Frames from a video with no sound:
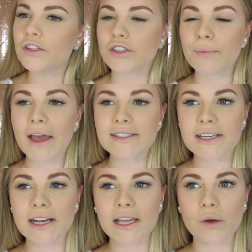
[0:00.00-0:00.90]
So
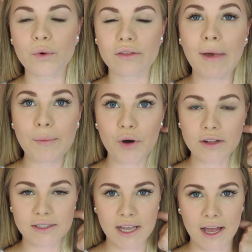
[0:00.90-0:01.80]
basically with my
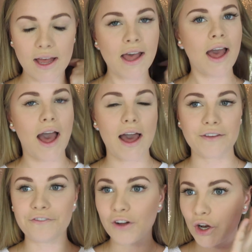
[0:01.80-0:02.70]
bronzer,
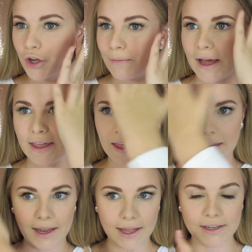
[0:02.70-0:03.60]
I follow my
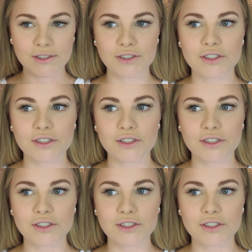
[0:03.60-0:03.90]
hairline.